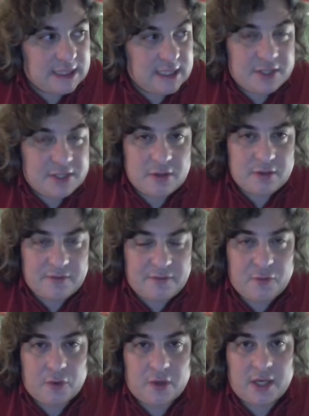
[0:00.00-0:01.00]
3rd
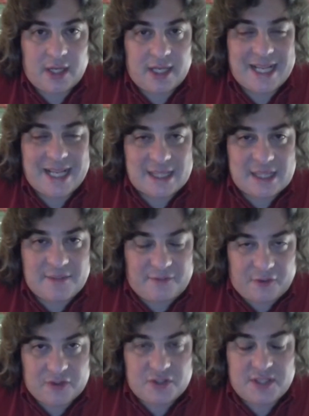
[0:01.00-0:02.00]
4, get the
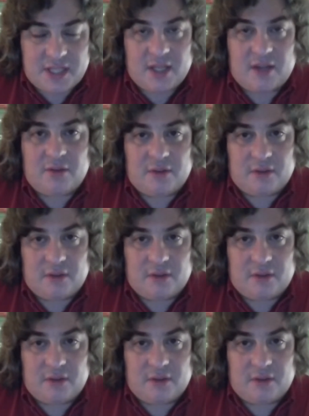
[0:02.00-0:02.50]
1st down,